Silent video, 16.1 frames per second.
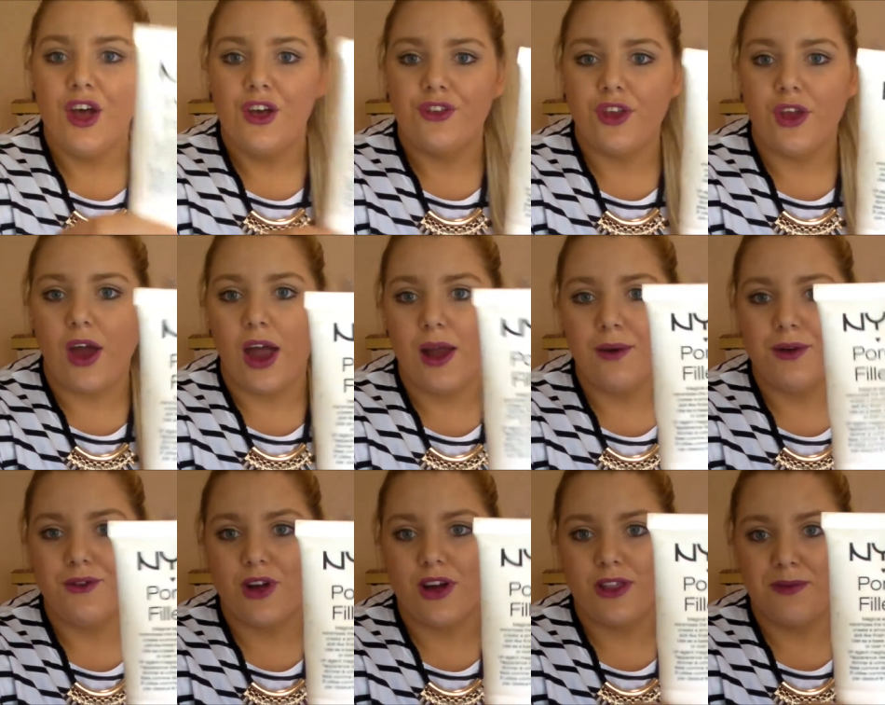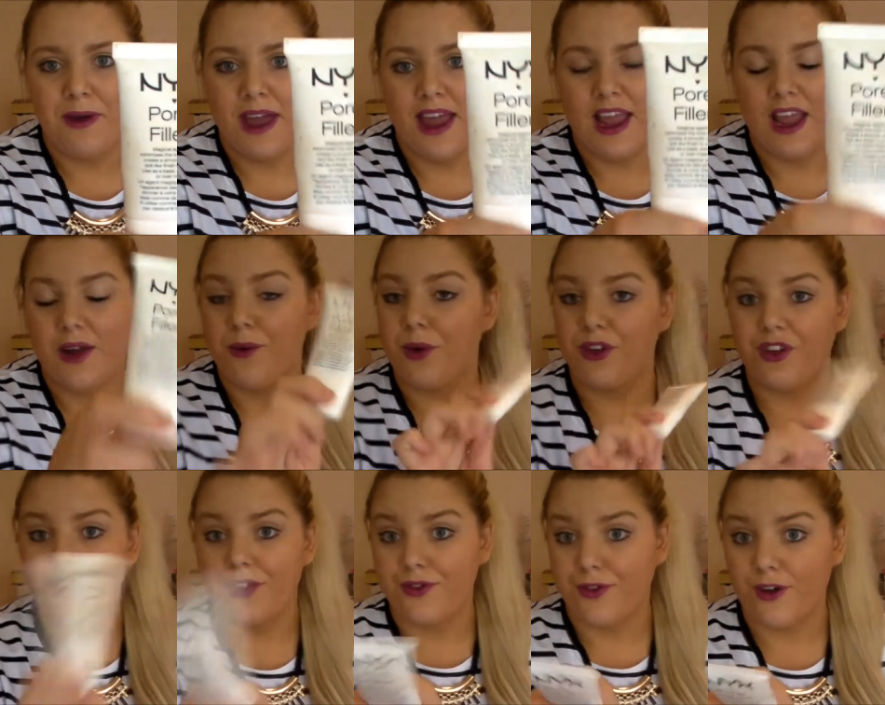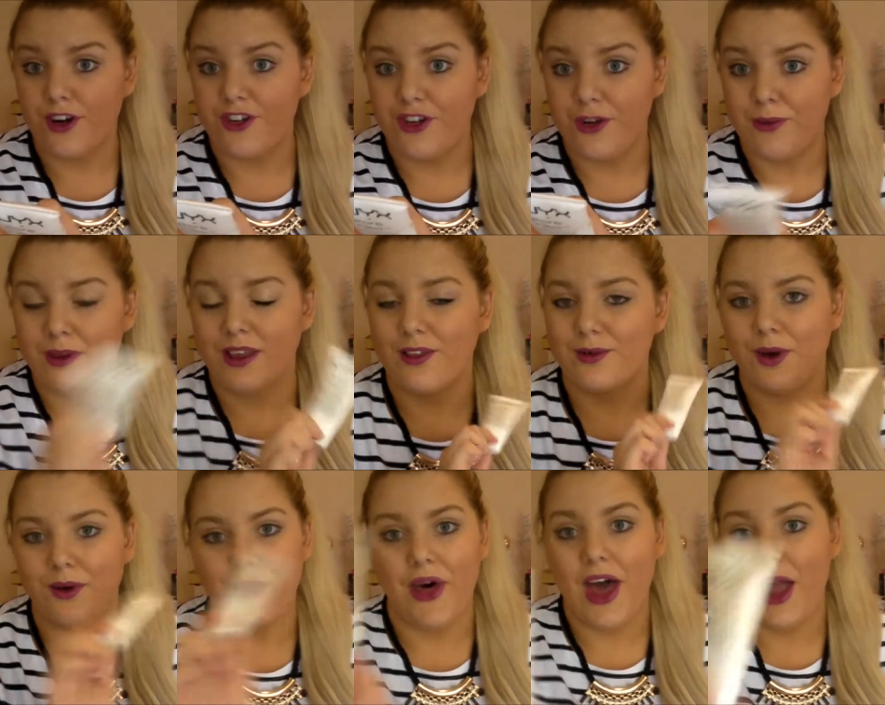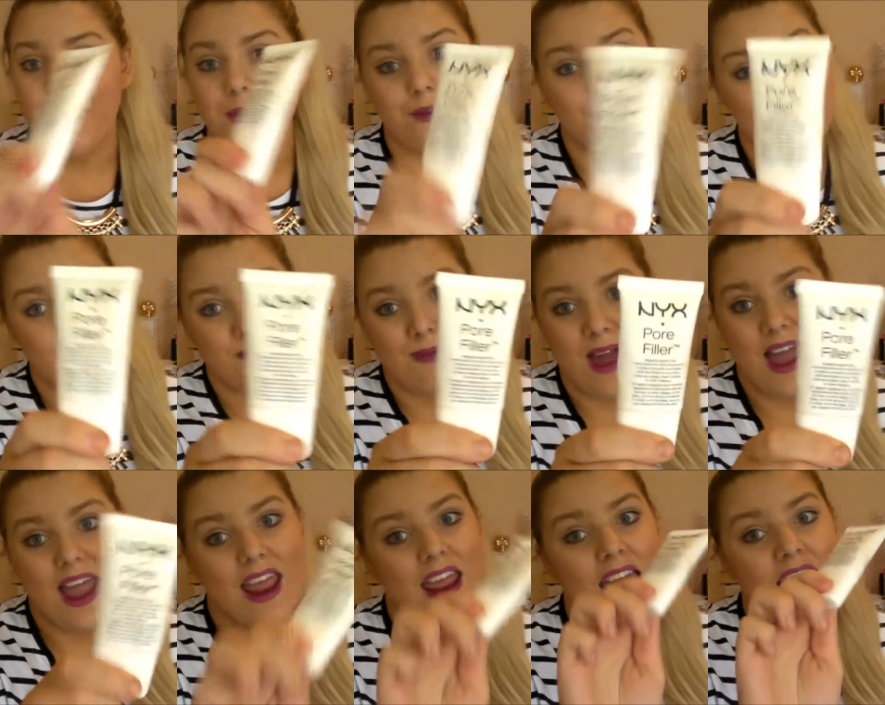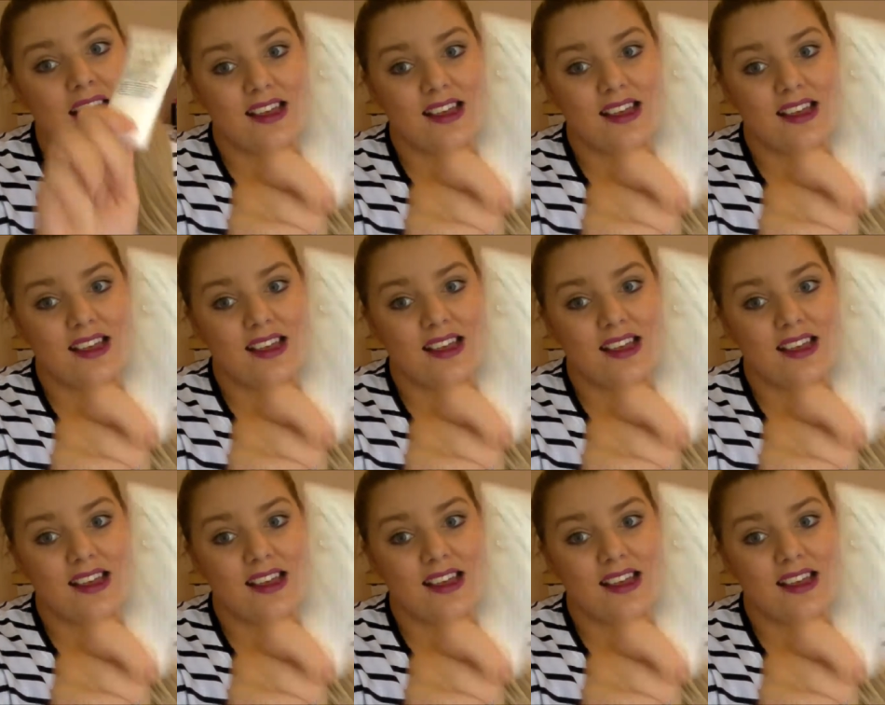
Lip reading: So I would rather pay, which is free shipping as well, I would rather pay